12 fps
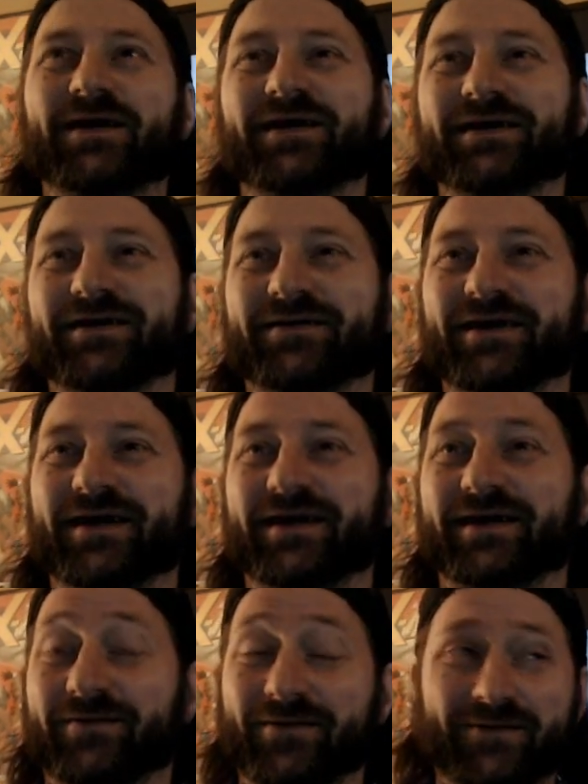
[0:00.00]
Like,
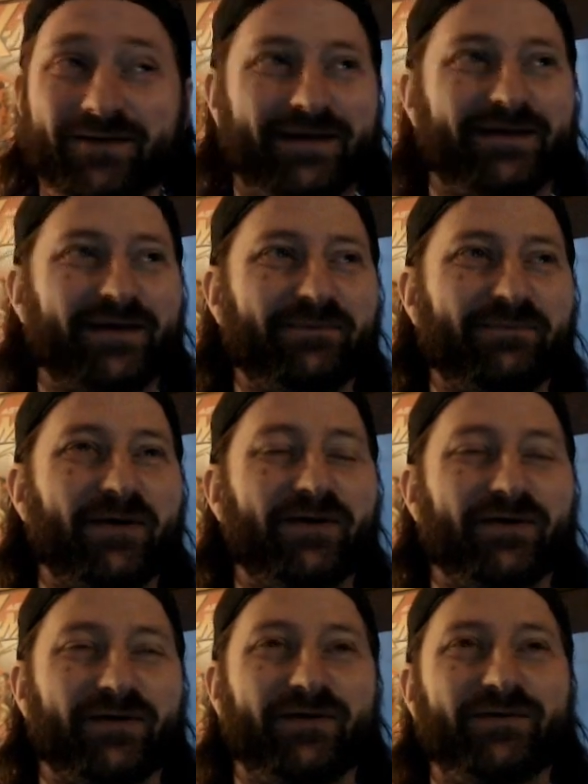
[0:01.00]
okay, Darth Maul
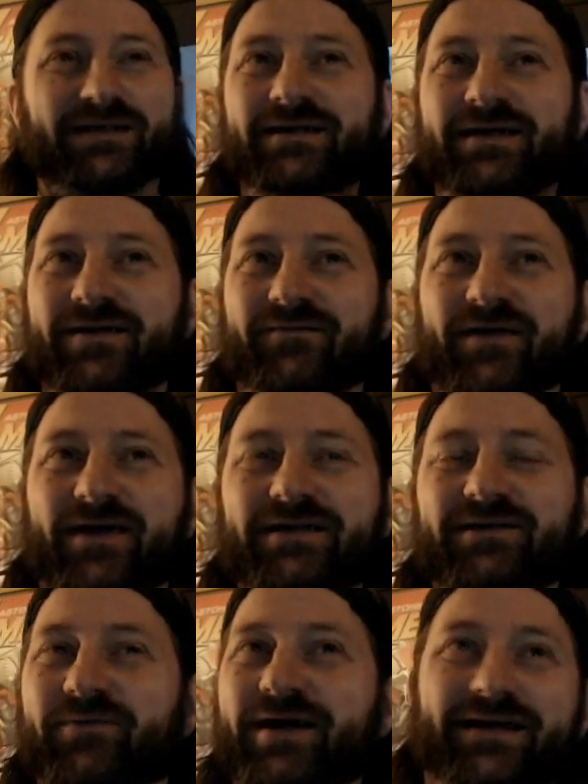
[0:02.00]
goes, finds a way to
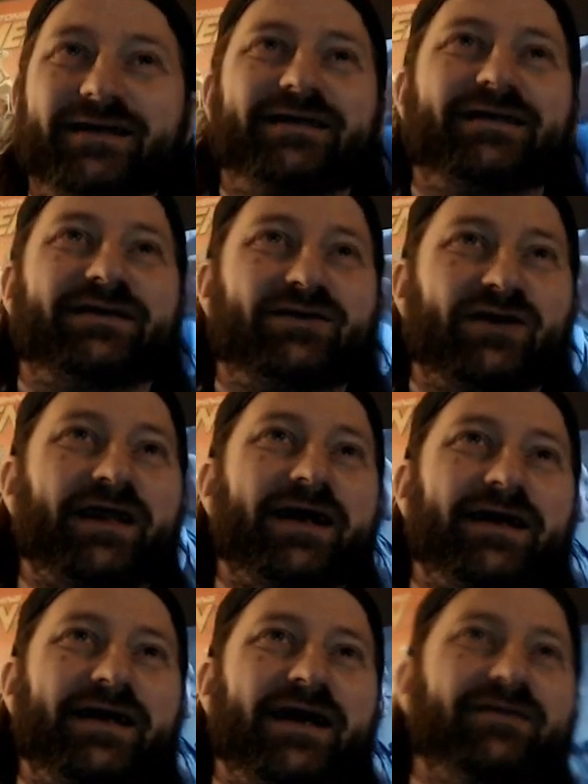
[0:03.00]
get to the Jedi
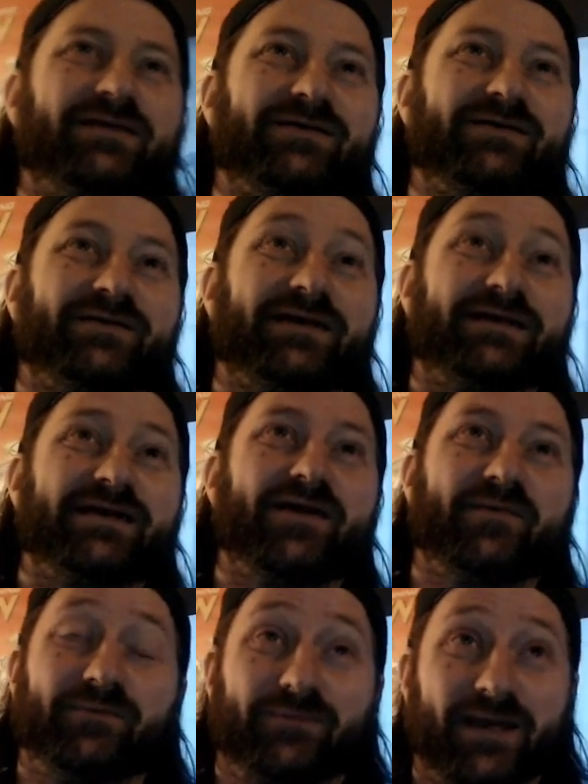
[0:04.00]
Council to tell them,
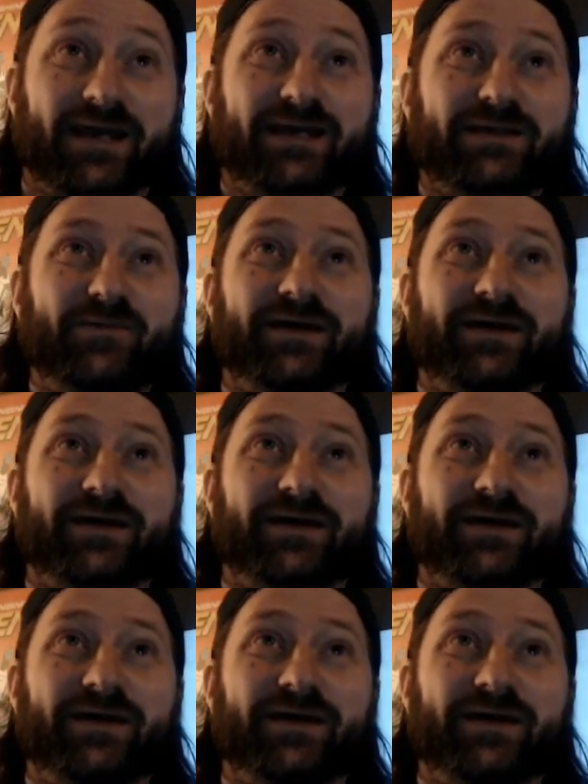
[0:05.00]
guess what?